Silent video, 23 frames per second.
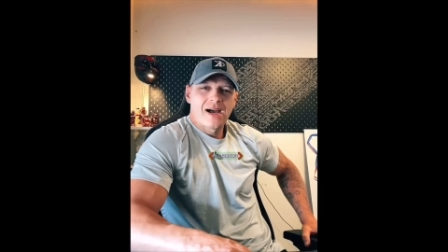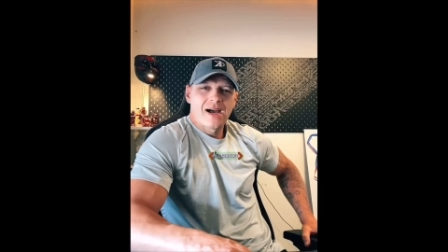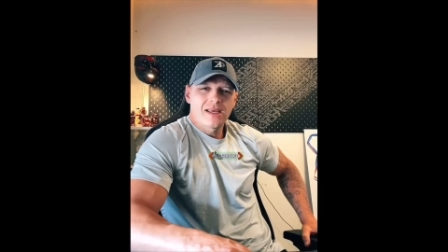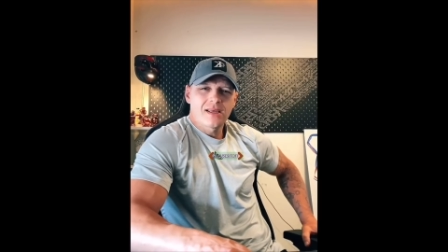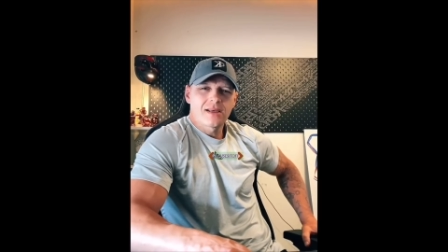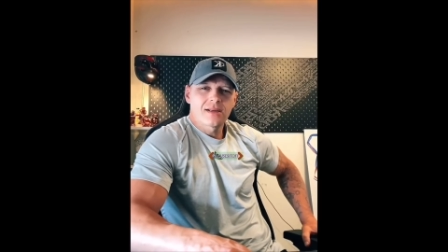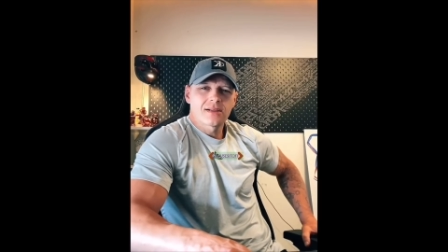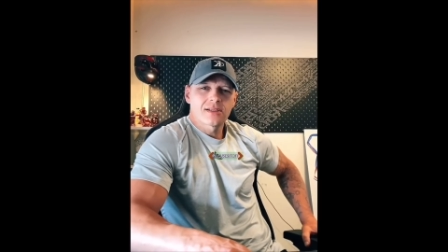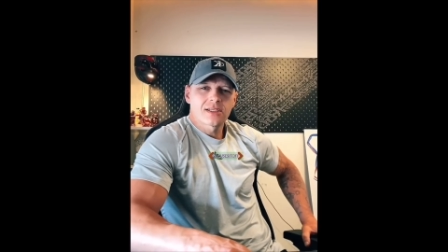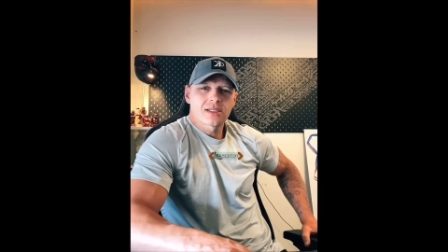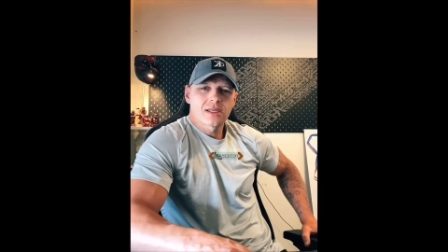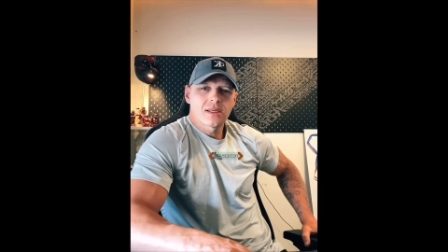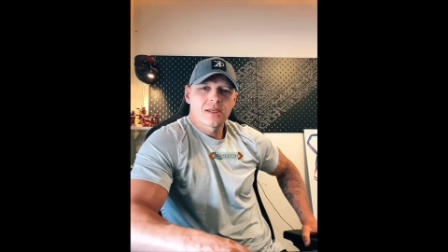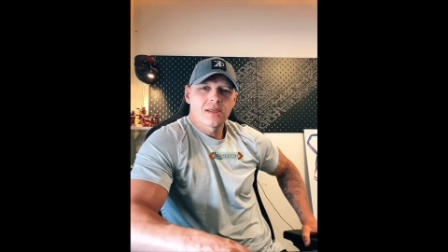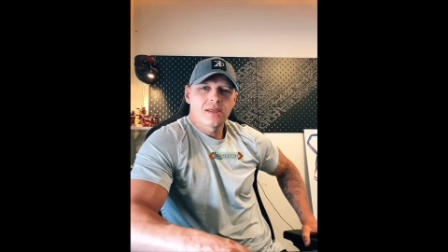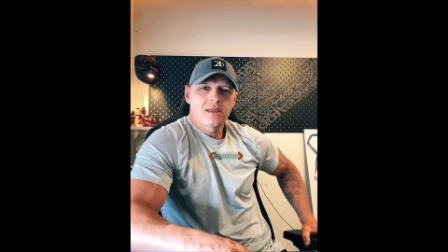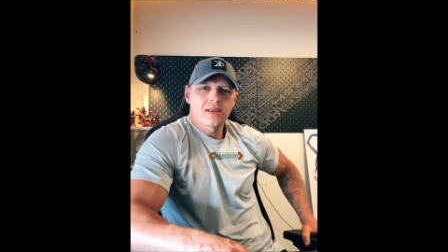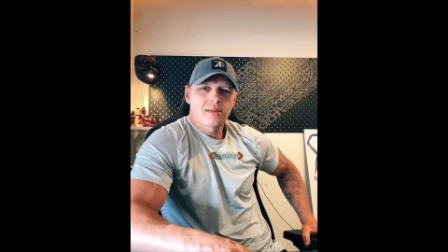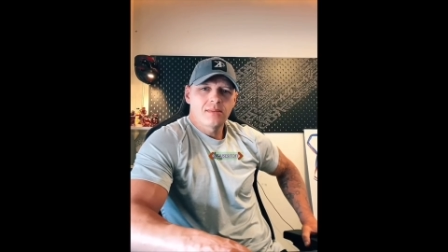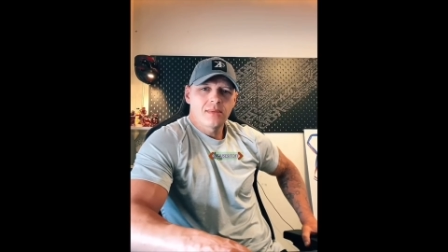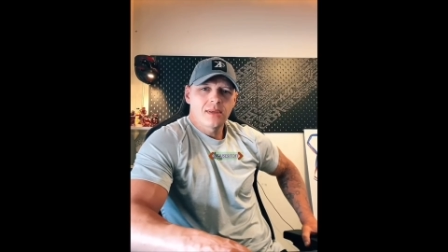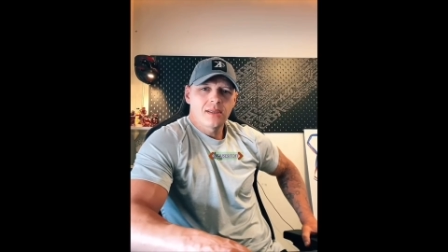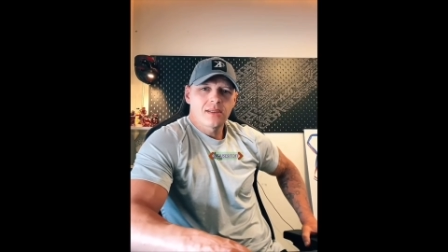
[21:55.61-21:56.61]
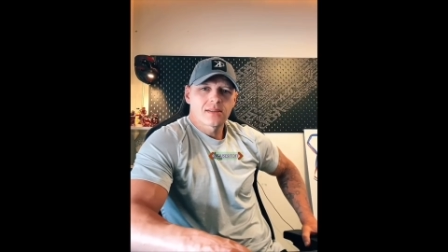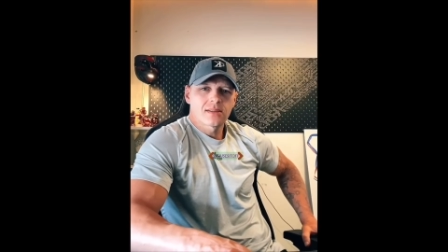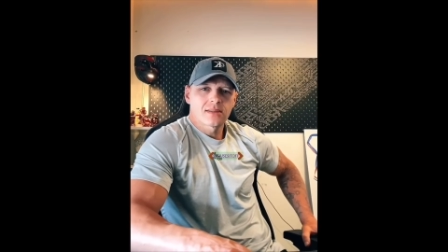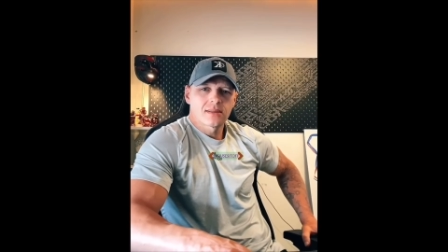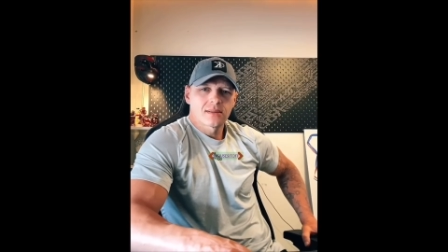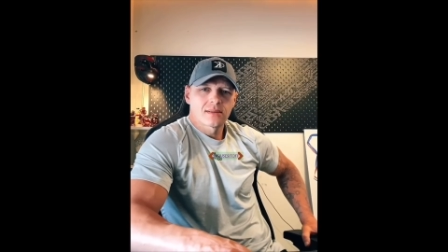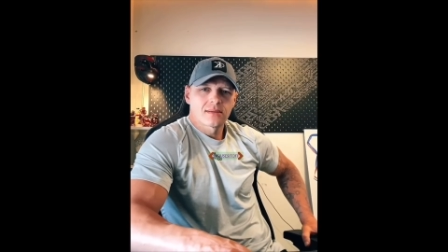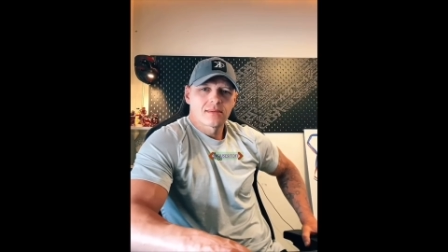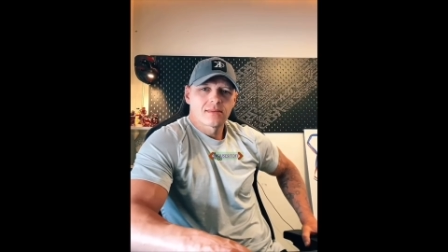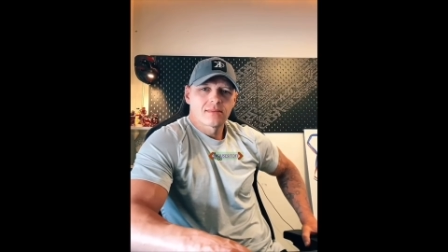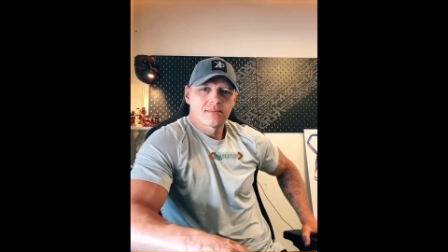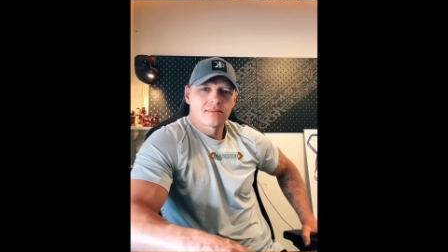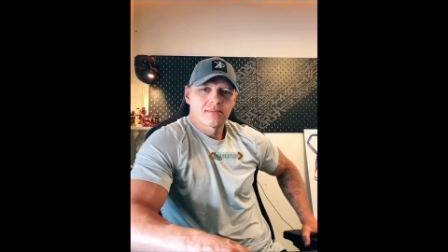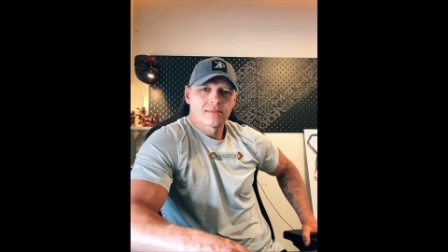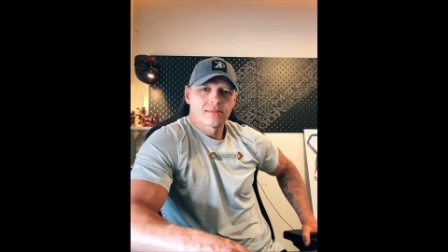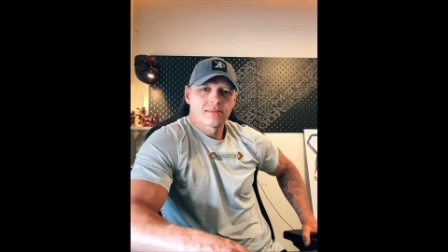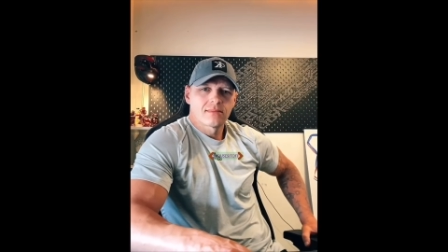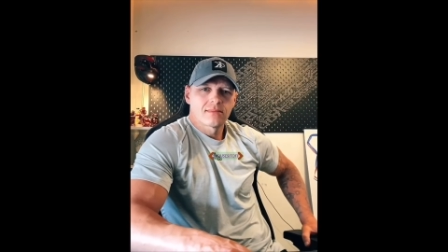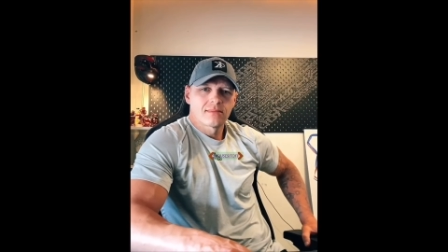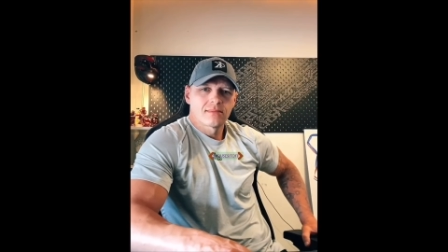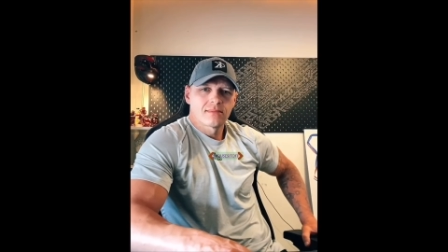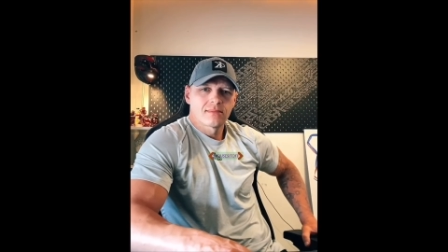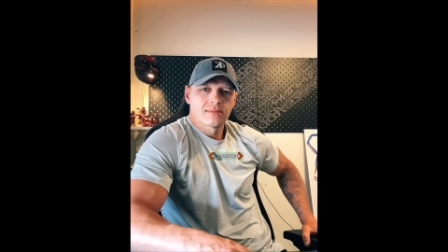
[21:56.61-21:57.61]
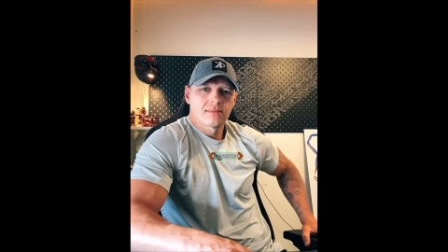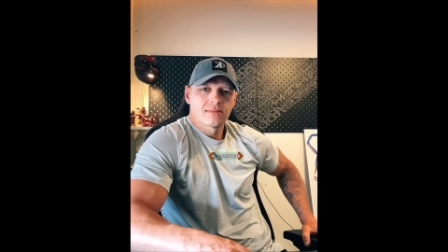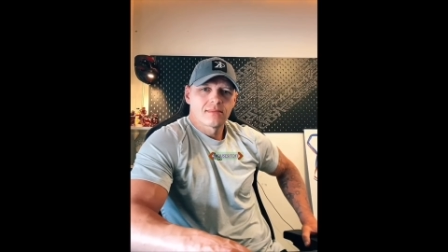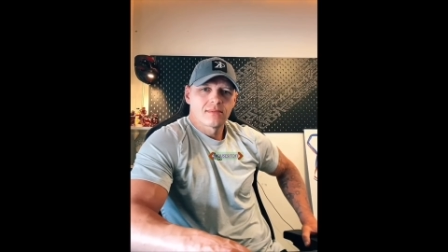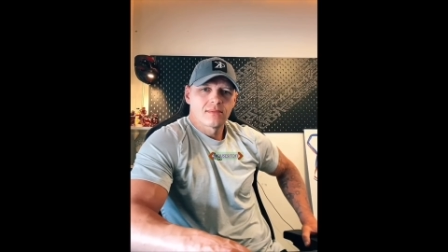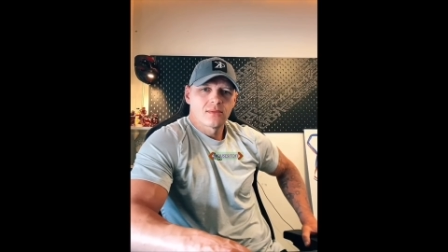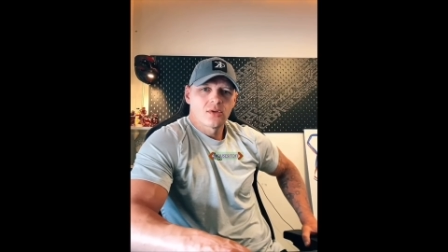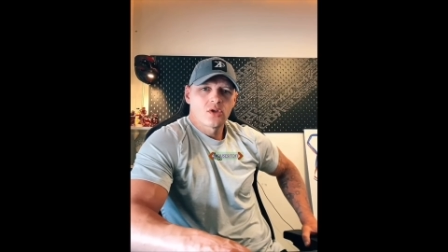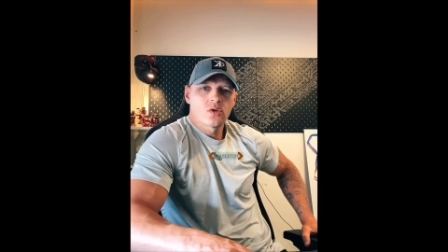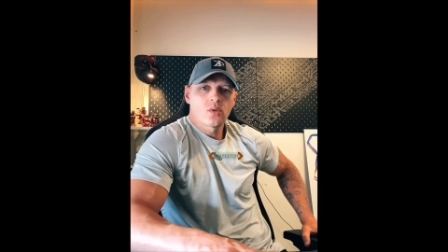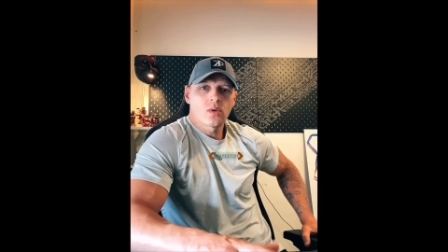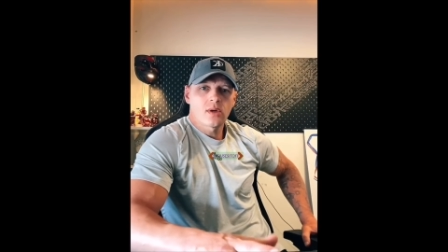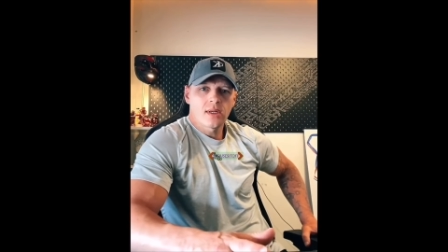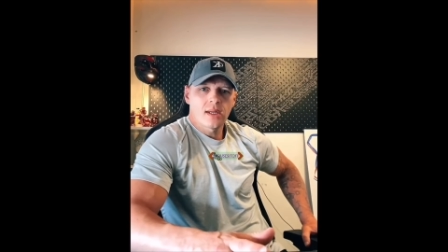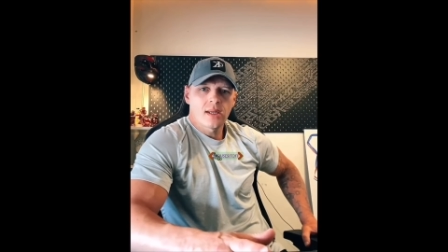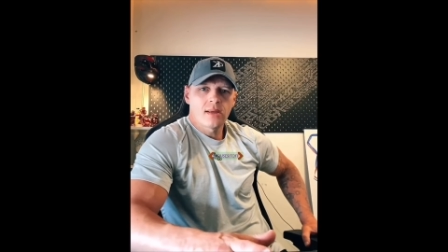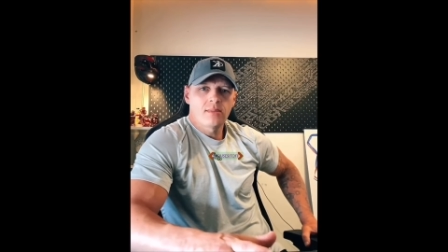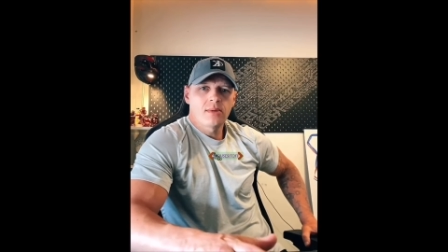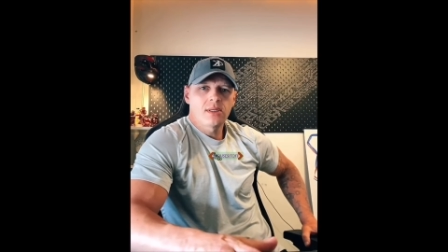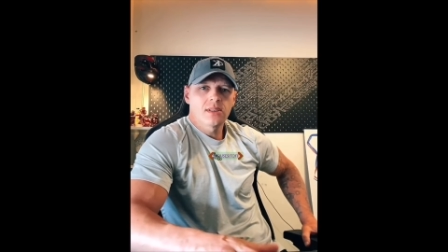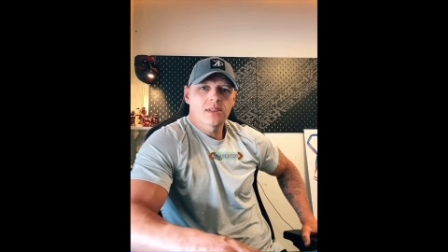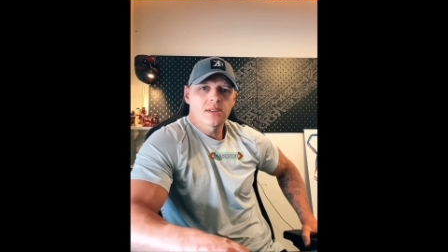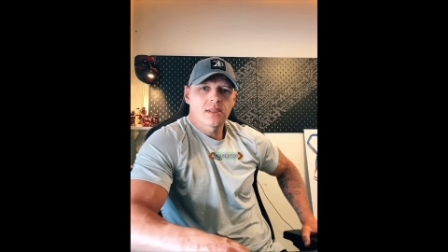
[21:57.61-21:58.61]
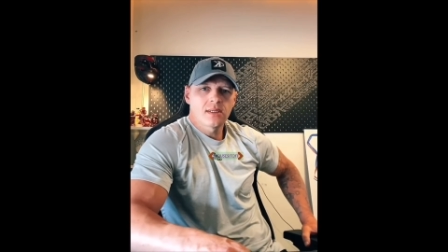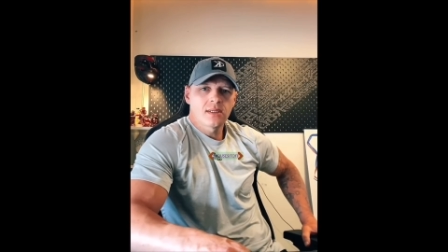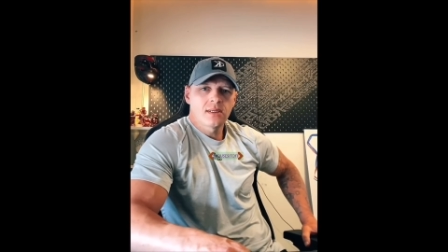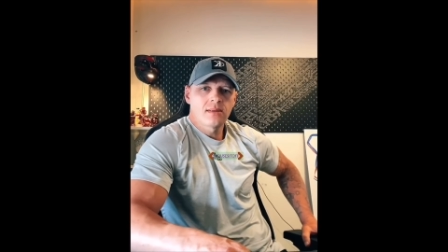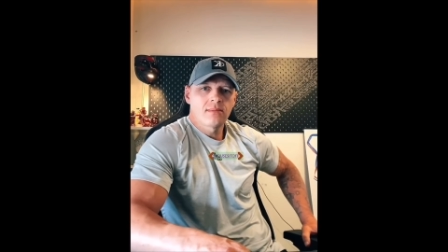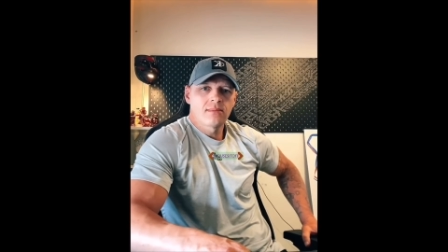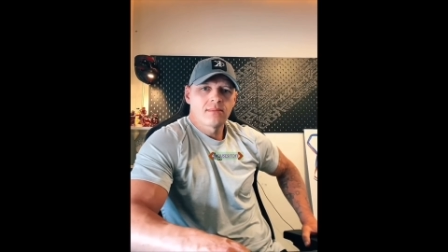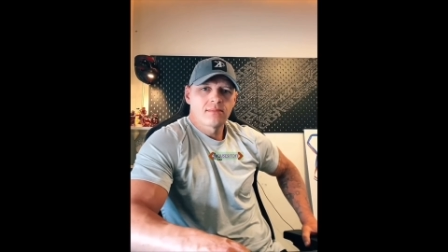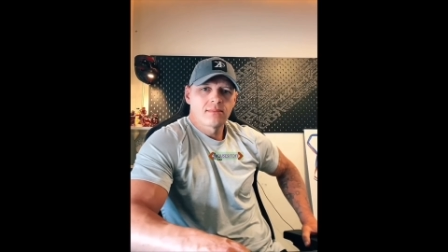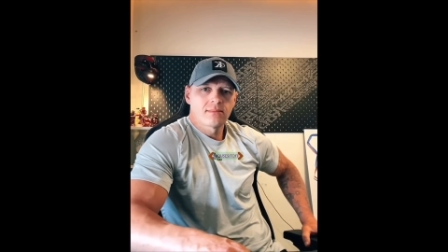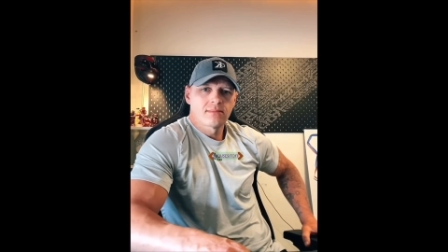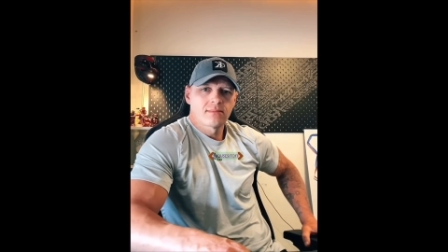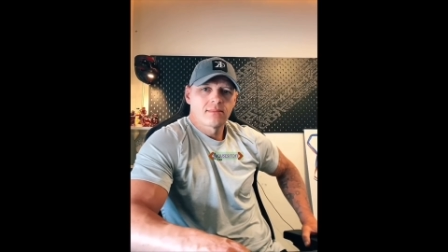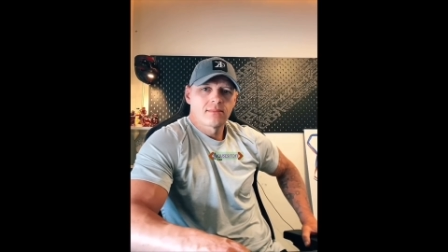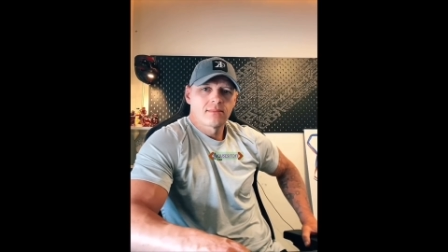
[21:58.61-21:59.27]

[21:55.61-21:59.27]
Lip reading: I can scream, mate. Do you want to hear me scream?